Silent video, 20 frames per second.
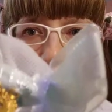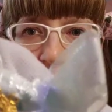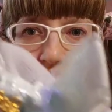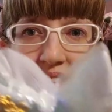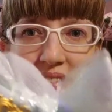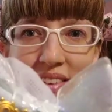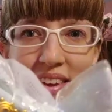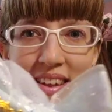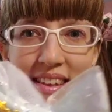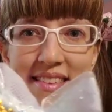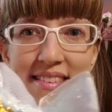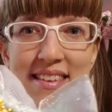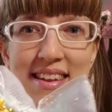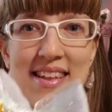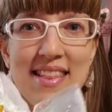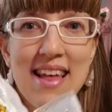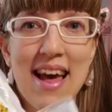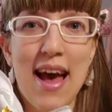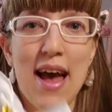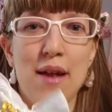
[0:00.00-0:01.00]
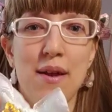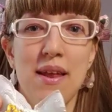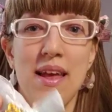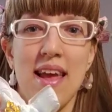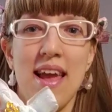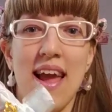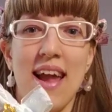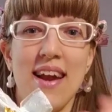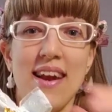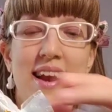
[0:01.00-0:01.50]
I don't know if you can see that.
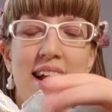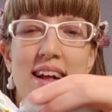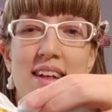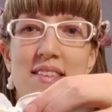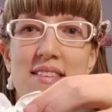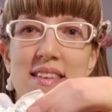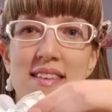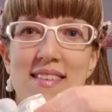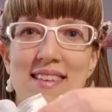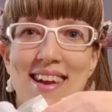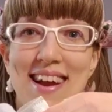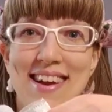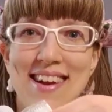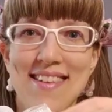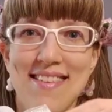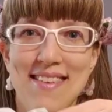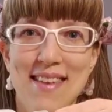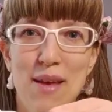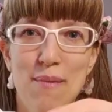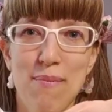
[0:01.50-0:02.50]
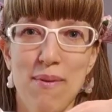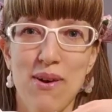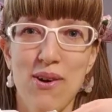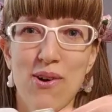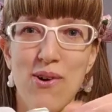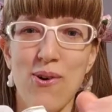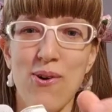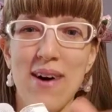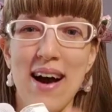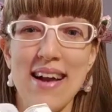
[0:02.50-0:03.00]
And it has this kind of
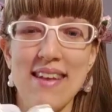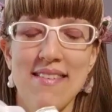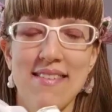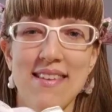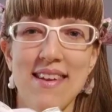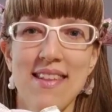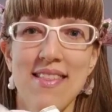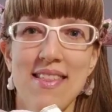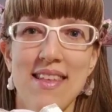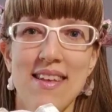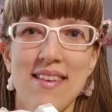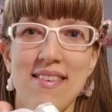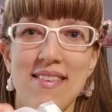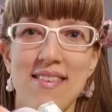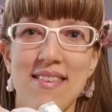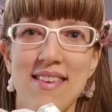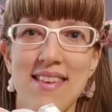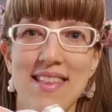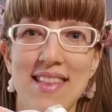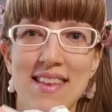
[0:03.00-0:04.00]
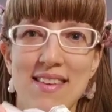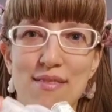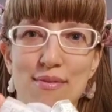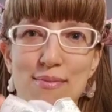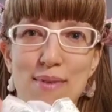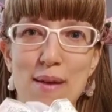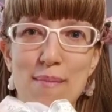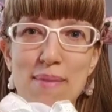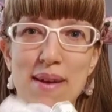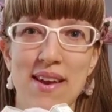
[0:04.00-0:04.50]
typical, I see
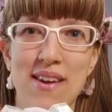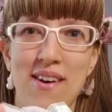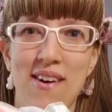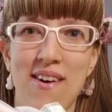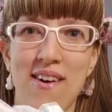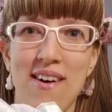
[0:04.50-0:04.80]
this ribbon